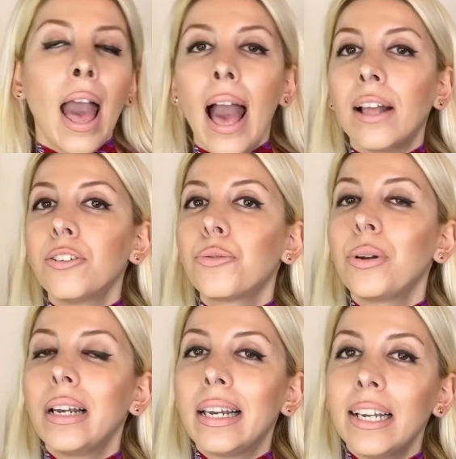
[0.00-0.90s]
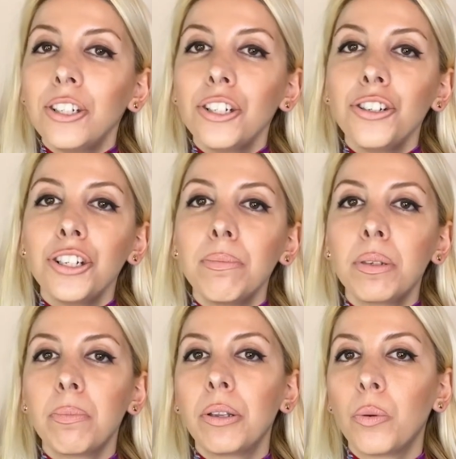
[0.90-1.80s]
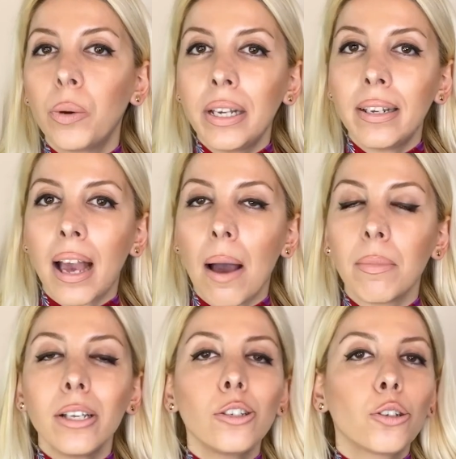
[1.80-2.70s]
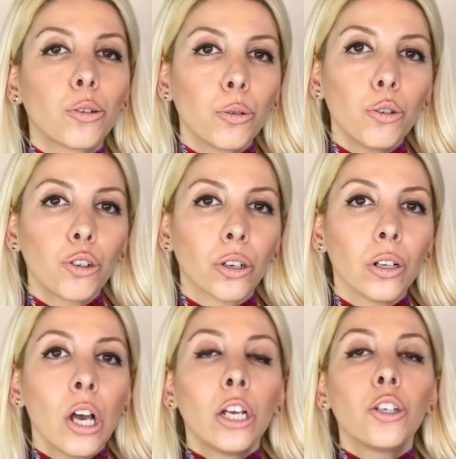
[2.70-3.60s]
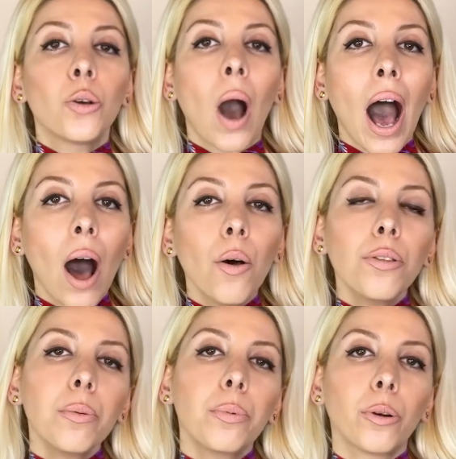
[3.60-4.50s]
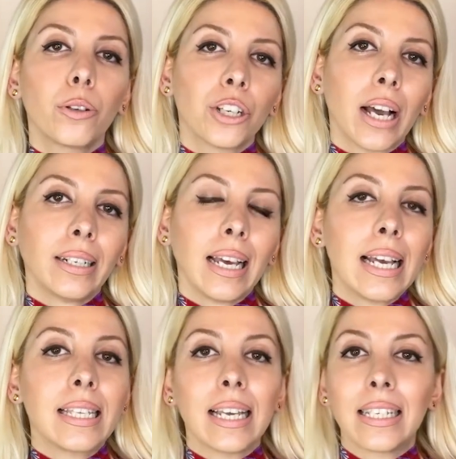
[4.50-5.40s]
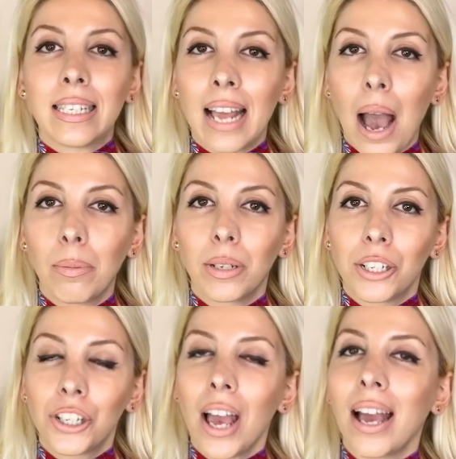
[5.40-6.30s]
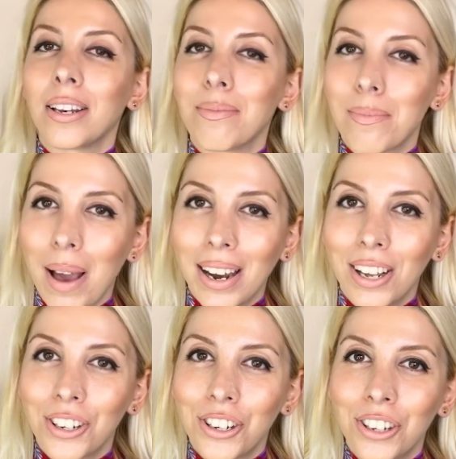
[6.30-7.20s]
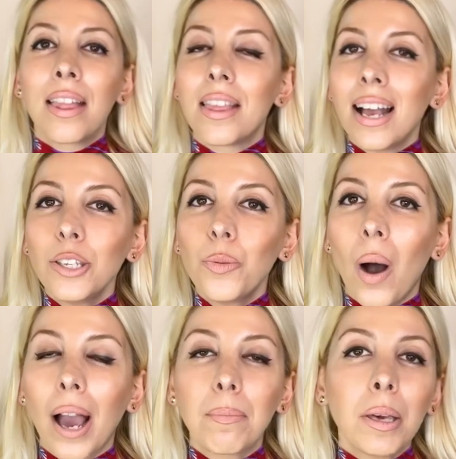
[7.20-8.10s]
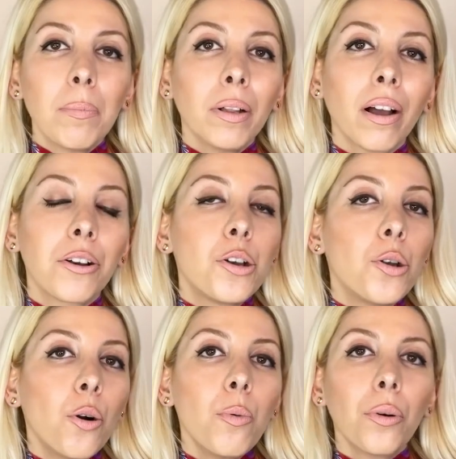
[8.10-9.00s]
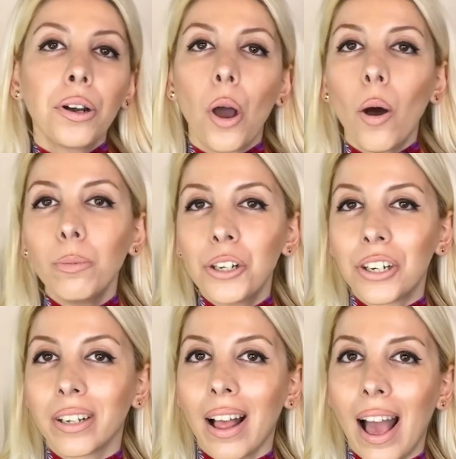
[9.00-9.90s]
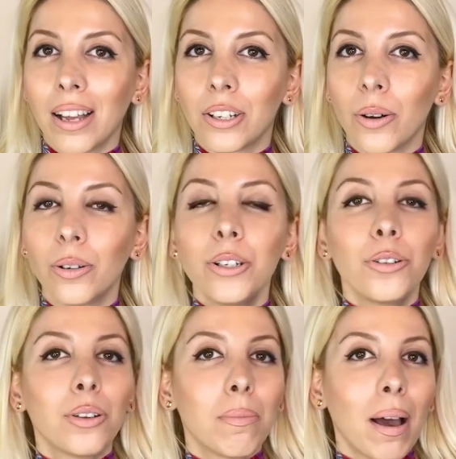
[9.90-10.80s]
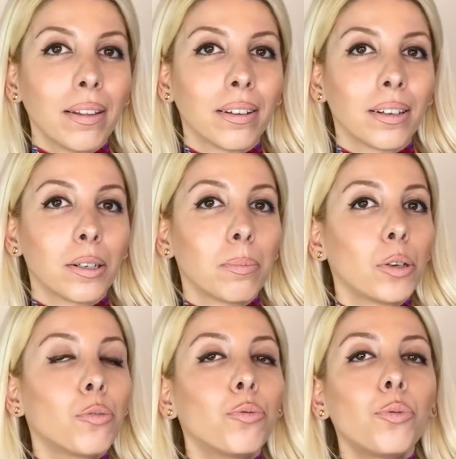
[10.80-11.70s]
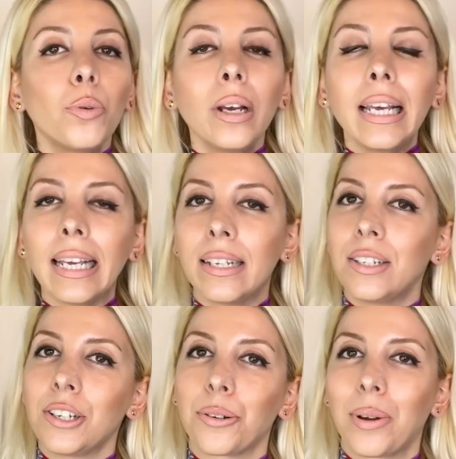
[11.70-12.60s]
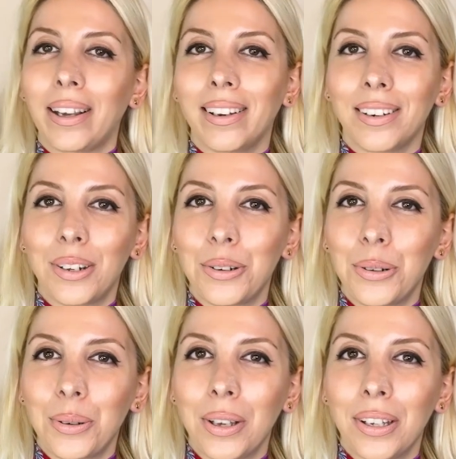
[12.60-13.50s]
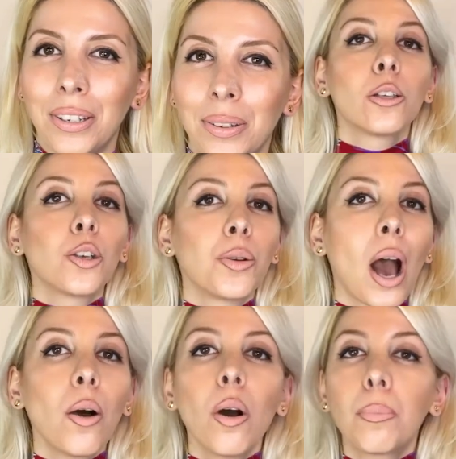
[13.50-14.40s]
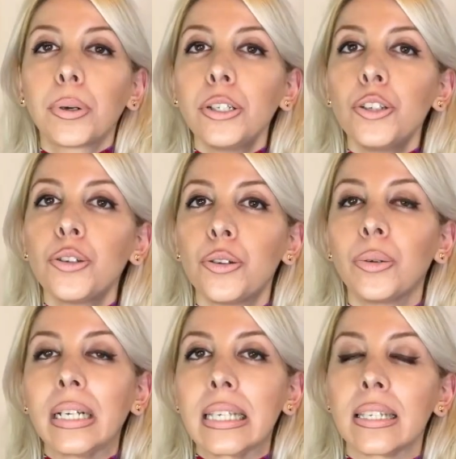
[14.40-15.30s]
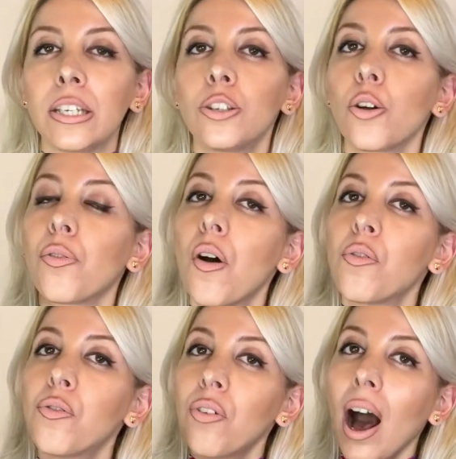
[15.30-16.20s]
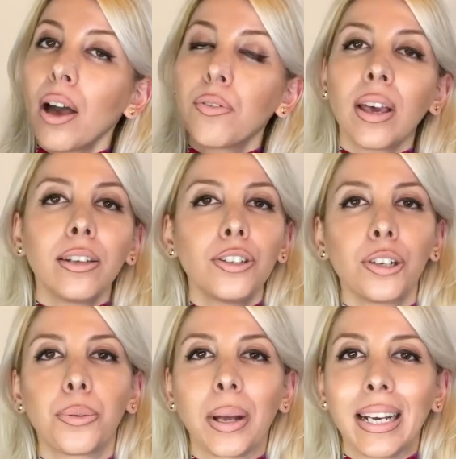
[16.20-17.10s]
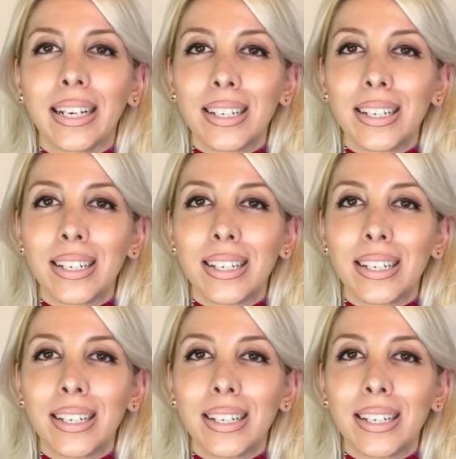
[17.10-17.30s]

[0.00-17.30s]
and the relationships between them is crucial to how the project is established and managed. That's why people are no more an optional add-on to the method, but fully integrated into it. So now, PRINCE2 consists of 5 integrated